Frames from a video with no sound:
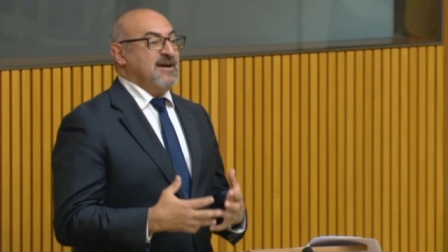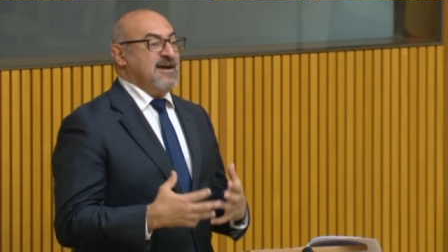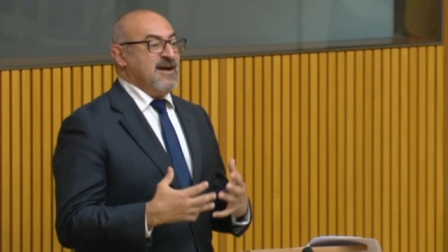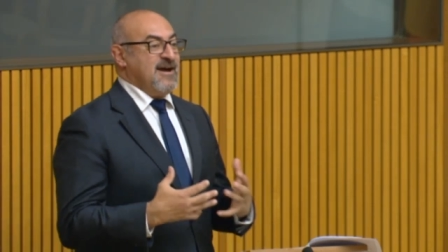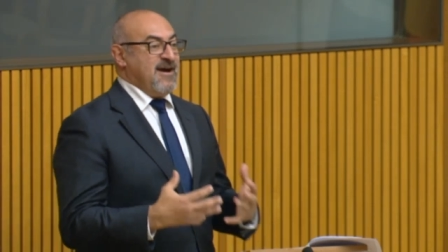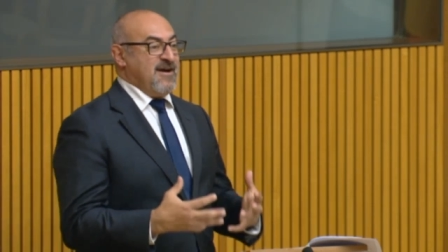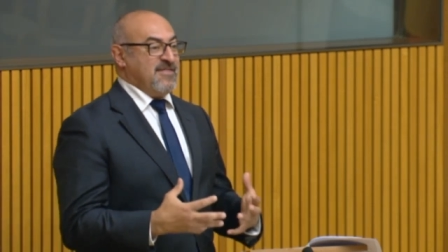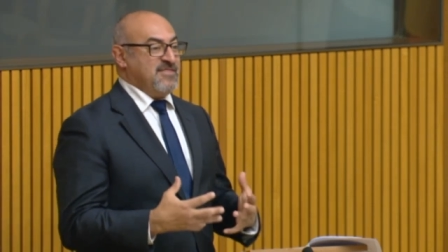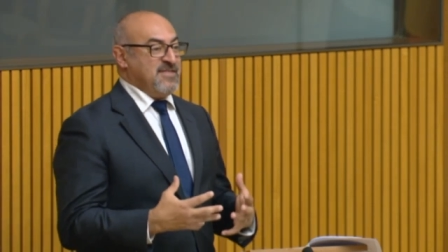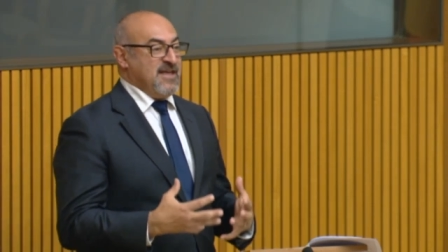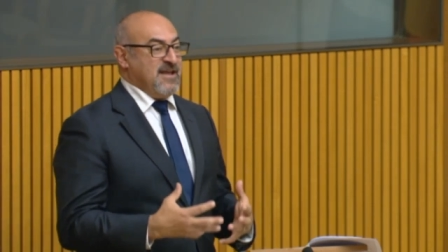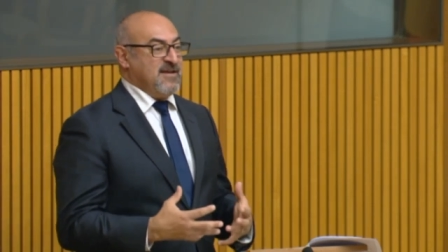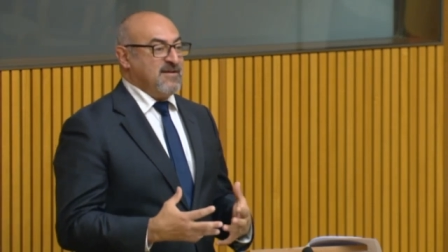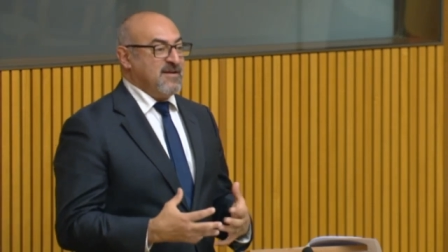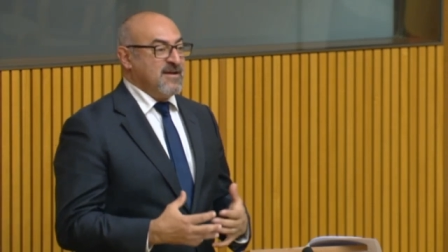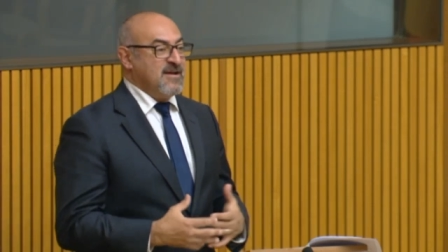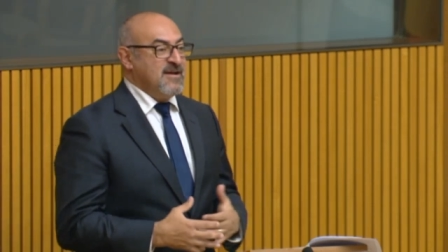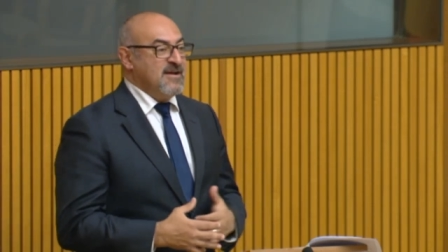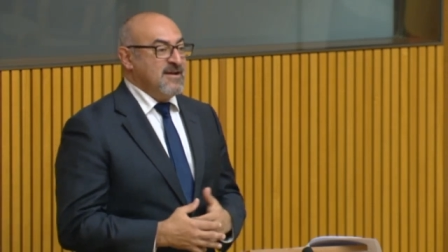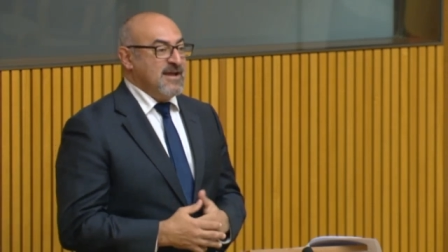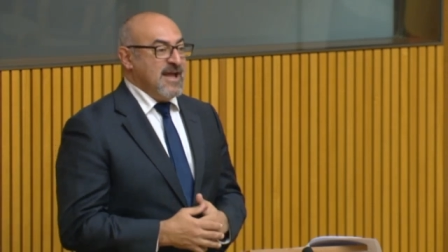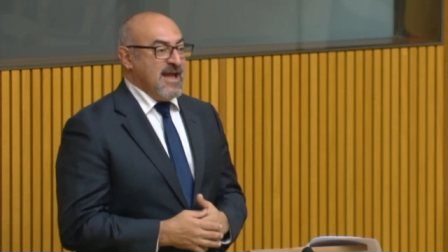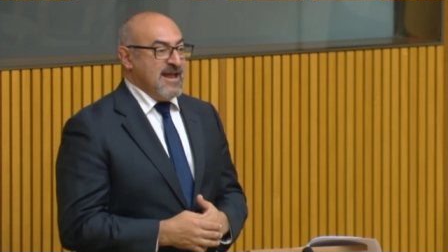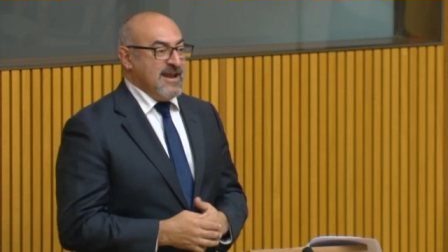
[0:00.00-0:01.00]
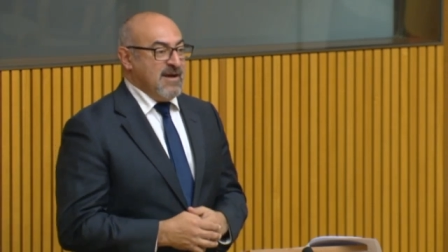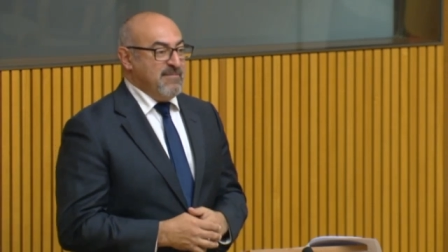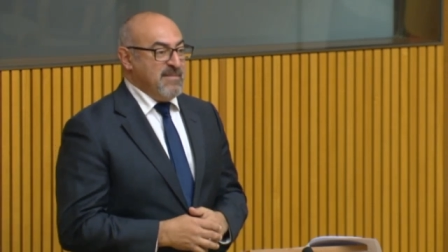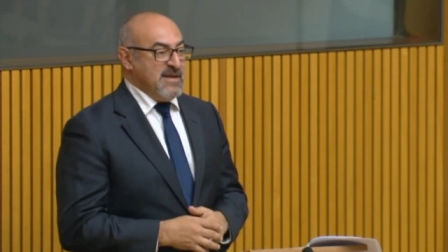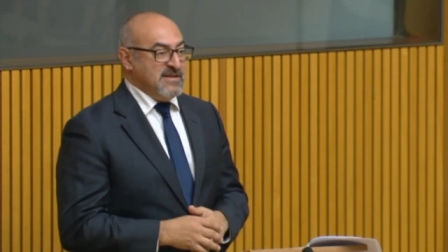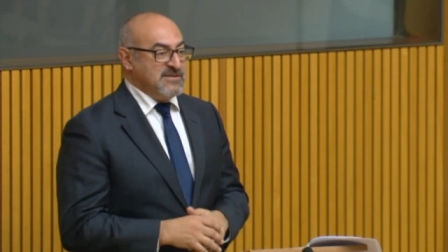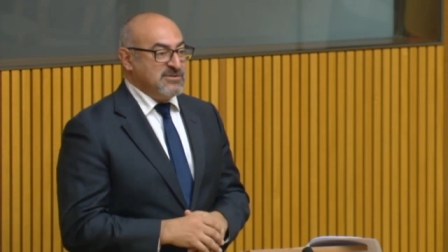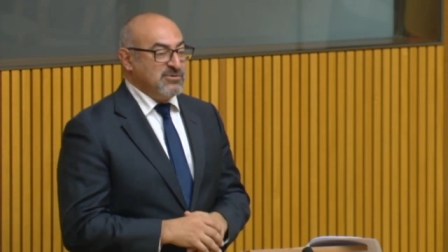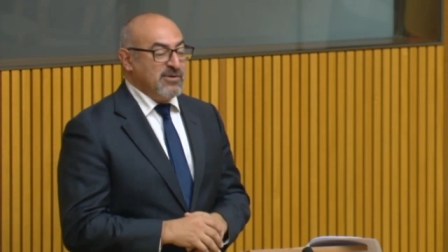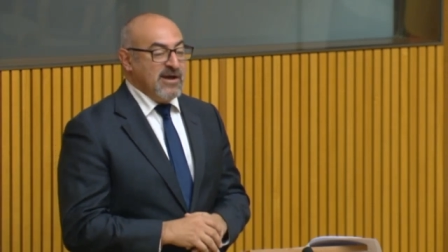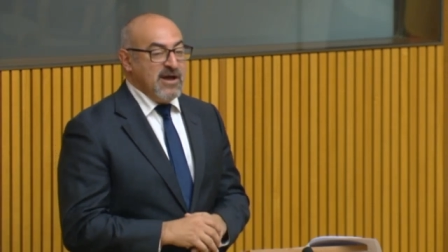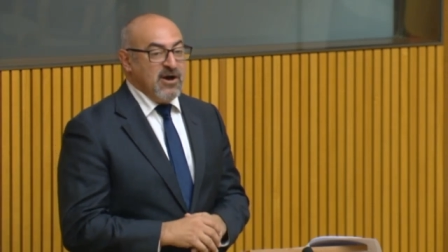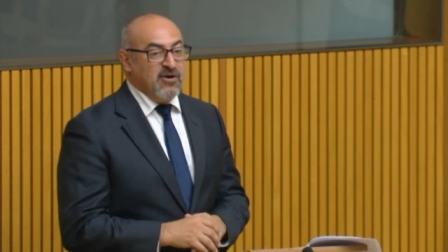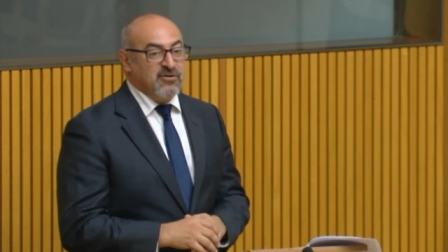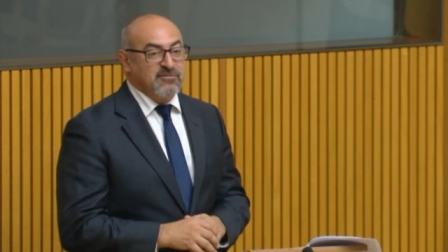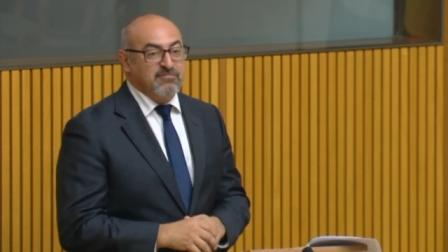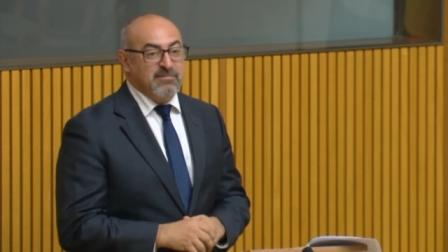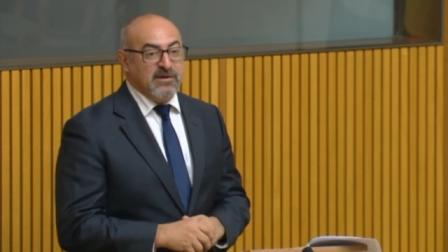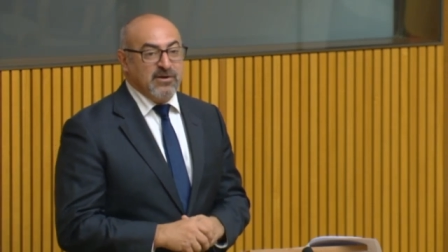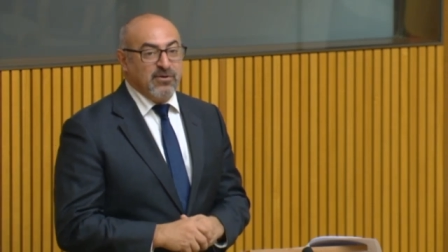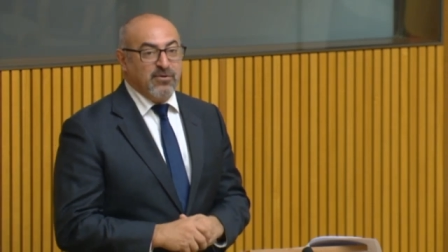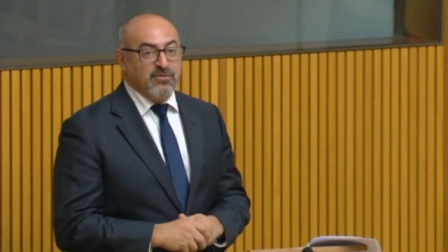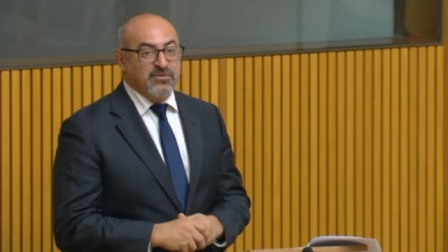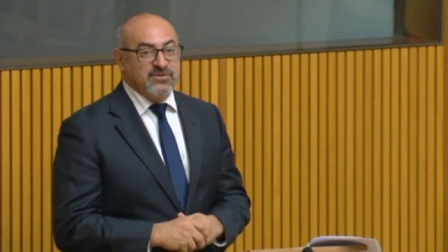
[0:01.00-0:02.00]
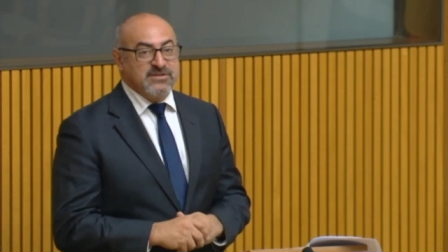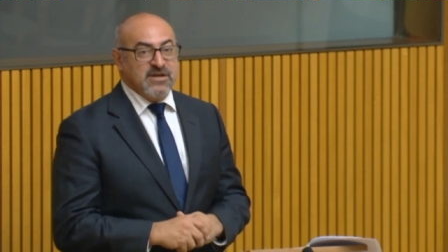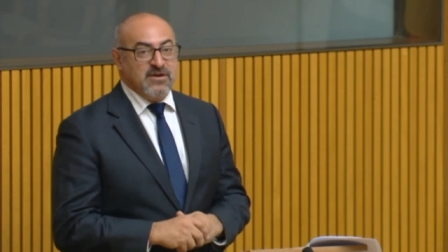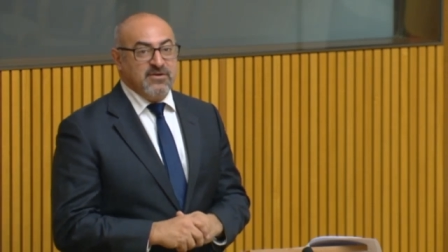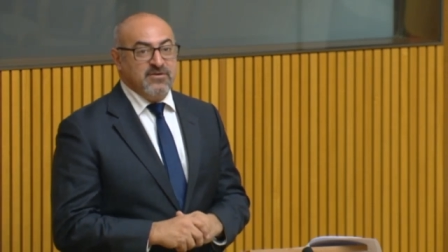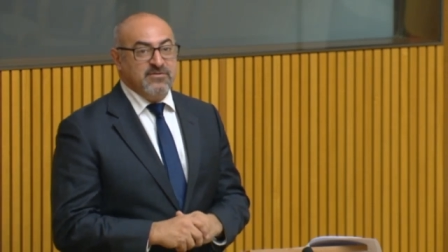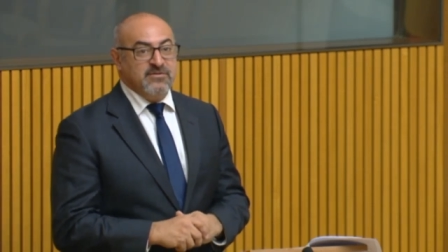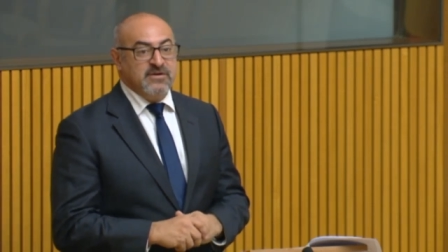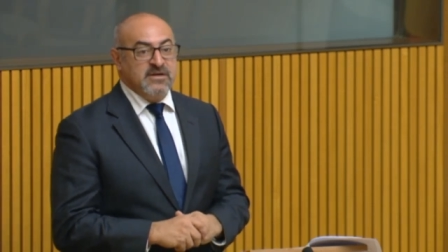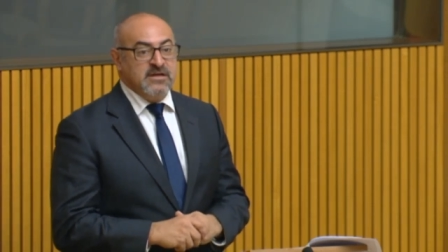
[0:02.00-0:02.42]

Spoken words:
I think, and our mental health, but also